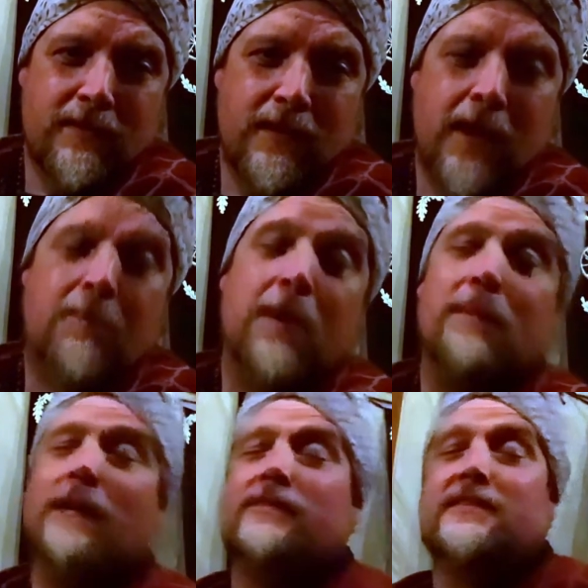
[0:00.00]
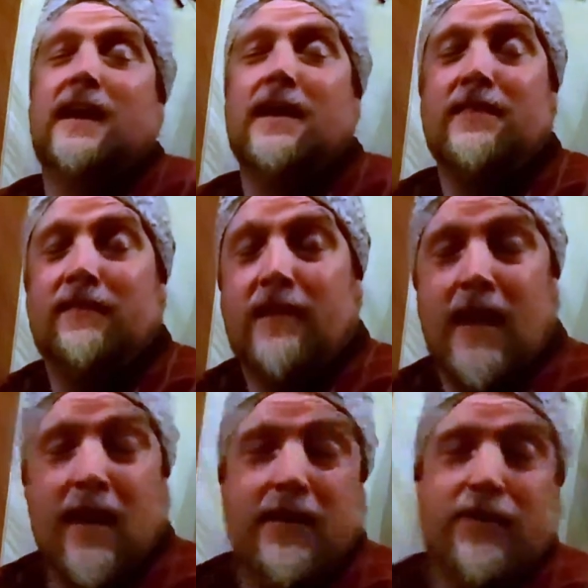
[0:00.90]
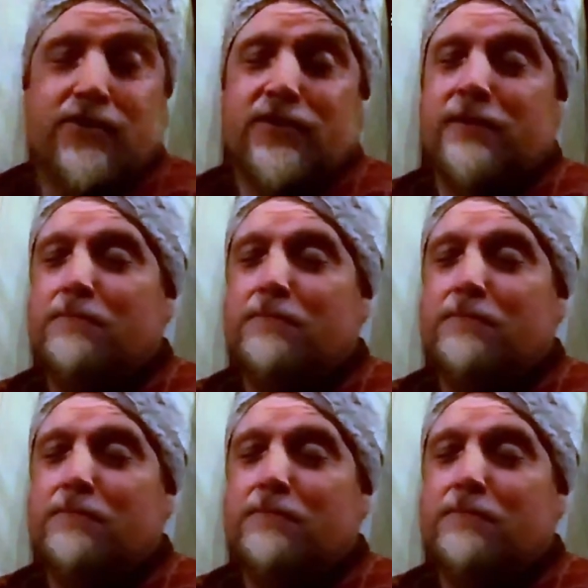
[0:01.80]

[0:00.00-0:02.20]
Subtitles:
hubbub outside the cottage,